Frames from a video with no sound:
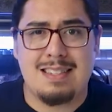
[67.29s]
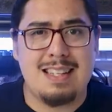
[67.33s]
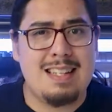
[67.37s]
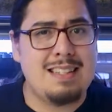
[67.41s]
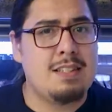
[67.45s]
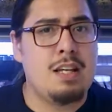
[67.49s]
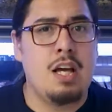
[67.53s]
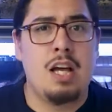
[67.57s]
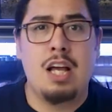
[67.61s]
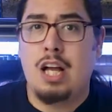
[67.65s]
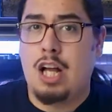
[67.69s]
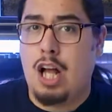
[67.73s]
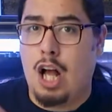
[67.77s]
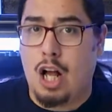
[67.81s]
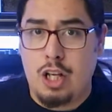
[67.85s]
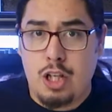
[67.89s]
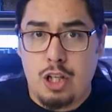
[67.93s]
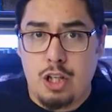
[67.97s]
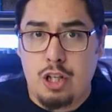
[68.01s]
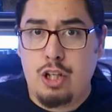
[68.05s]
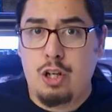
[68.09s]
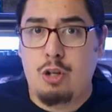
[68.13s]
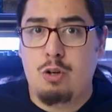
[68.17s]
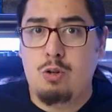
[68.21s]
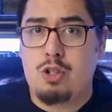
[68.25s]
that's a
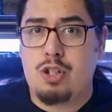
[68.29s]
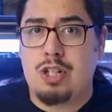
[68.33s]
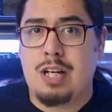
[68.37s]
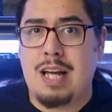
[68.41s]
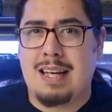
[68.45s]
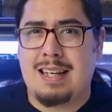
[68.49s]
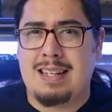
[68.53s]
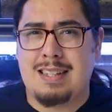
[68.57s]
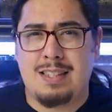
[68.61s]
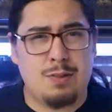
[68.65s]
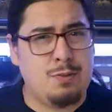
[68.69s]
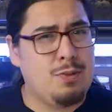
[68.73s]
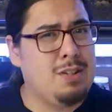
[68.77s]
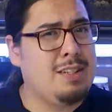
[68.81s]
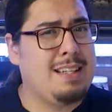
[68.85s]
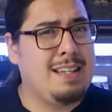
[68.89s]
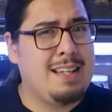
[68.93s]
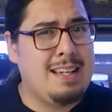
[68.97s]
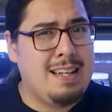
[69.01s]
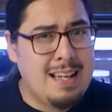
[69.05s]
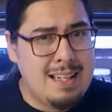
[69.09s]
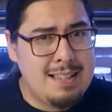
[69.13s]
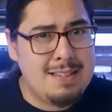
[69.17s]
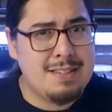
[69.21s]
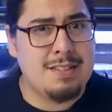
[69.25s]
huge tank. Is it really
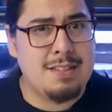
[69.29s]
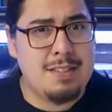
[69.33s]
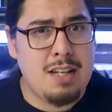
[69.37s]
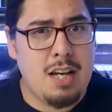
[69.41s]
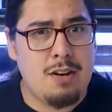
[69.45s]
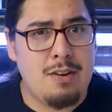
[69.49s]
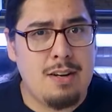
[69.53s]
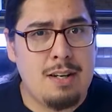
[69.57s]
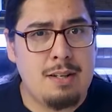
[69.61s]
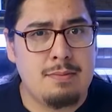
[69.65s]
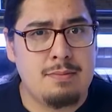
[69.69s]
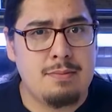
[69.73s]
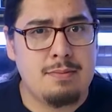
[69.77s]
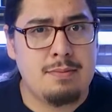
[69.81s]
necessary?